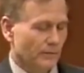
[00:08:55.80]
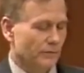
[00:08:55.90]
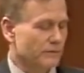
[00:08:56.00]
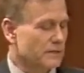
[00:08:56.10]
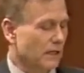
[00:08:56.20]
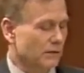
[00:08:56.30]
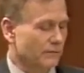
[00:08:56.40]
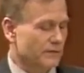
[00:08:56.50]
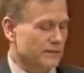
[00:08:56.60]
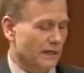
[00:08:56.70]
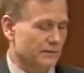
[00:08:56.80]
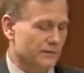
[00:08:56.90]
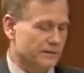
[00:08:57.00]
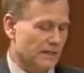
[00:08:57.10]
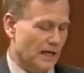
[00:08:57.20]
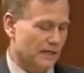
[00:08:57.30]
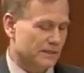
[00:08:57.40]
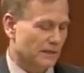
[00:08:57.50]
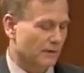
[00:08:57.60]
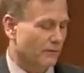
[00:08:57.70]
The result of this
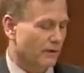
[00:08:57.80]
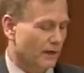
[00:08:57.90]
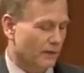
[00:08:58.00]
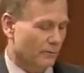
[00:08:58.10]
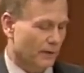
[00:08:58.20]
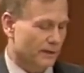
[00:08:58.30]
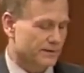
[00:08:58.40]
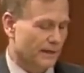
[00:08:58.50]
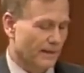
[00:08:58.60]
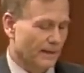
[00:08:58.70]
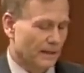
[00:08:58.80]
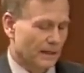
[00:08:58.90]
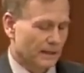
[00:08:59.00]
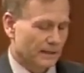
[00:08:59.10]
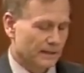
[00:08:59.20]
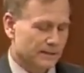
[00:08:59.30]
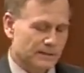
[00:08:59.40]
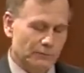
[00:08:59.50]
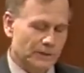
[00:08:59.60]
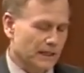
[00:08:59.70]
undersizing of our airways is that we